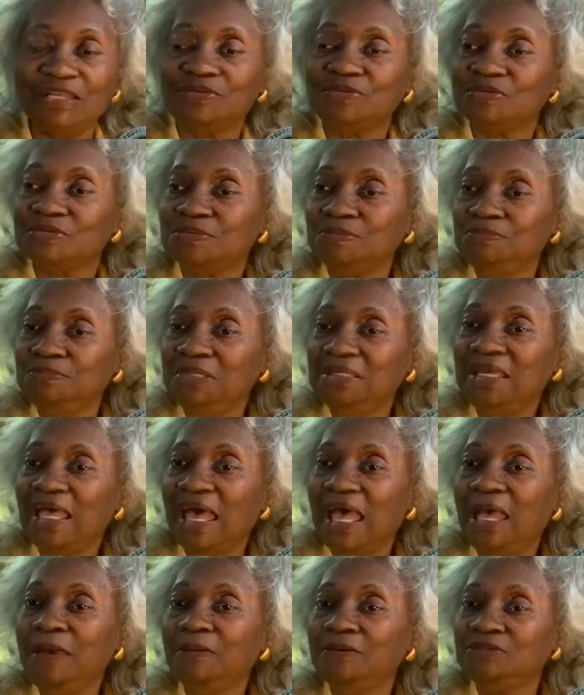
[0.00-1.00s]
should just
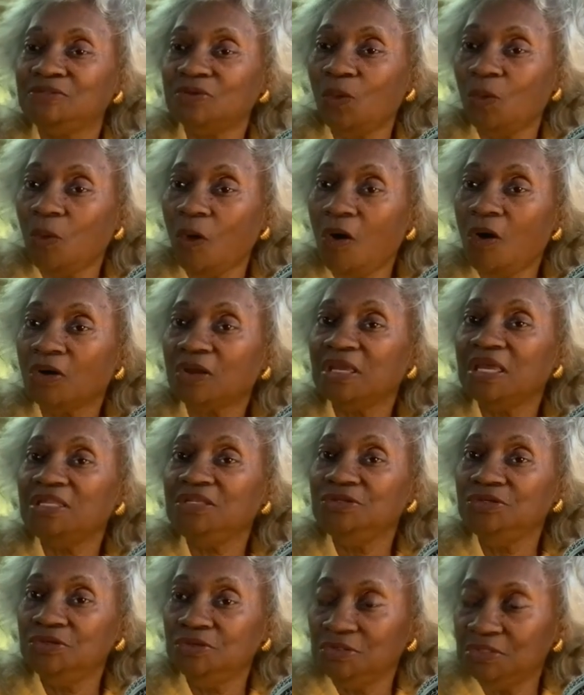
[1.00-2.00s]
be able to walk
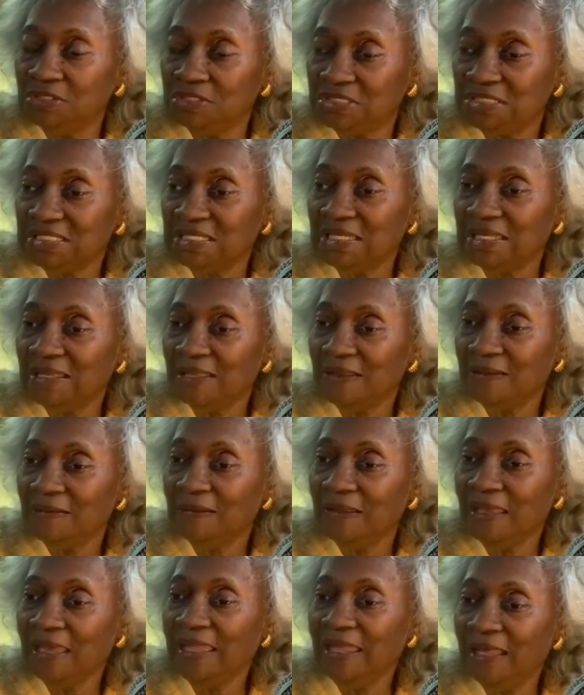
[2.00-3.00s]
in unity
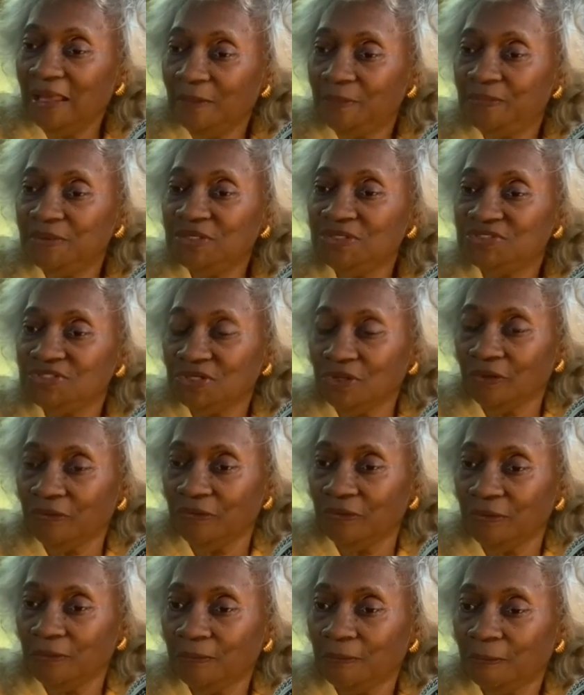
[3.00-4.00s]
and help each
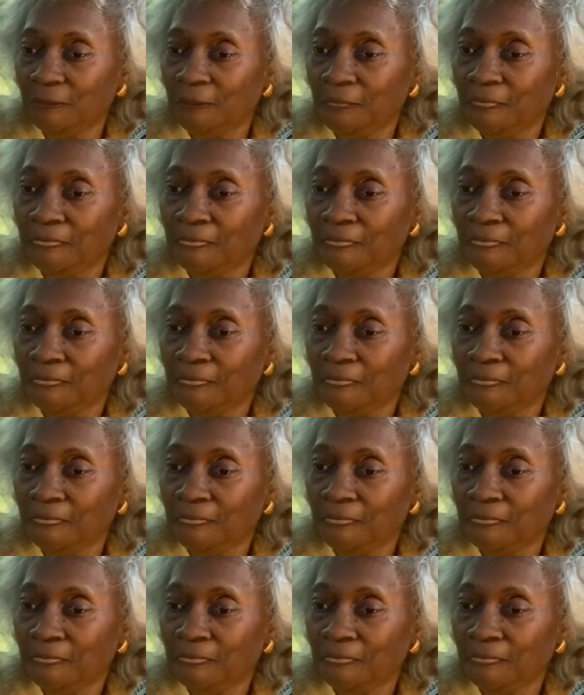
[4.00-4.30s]
other.